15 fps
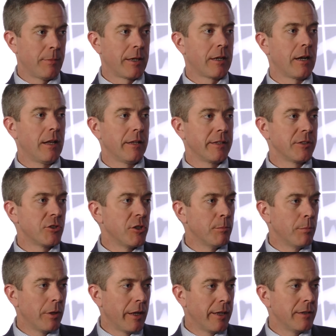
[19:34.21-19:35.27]
My colleagues Jim
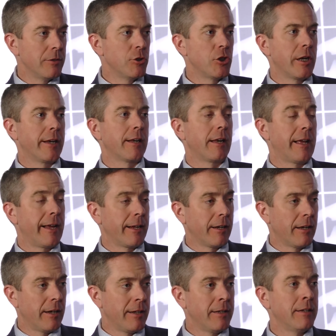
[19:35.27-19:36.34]
Blight and Janet Lang and
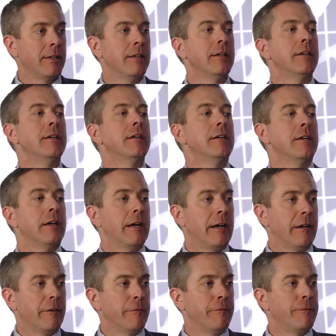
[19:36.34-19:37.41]
I
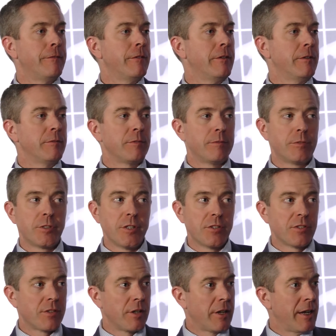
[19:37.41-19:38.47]
have,
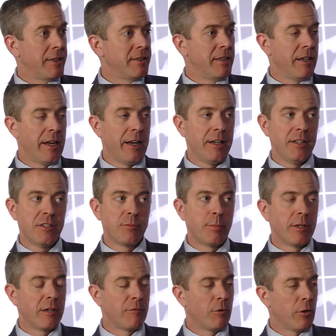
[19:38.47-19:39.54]
since the 1980s,
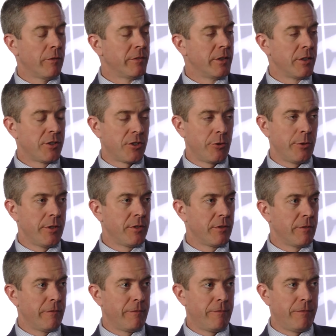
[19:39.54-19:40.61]
been involved in a series
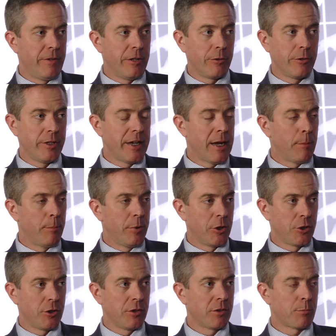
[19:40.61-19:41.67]
of very
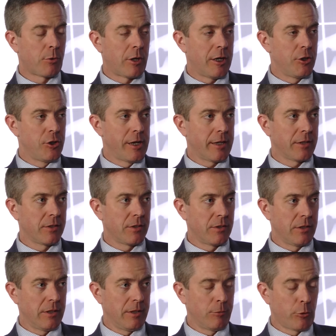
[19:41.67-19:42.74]
ambitious
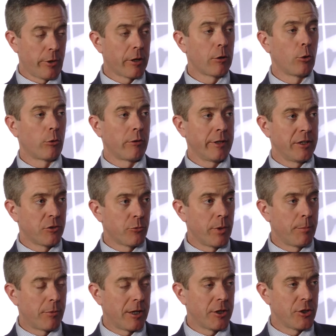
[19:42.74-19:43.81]
projects, critical oral
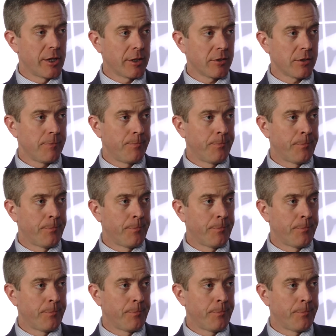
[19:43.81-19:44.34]
history projects,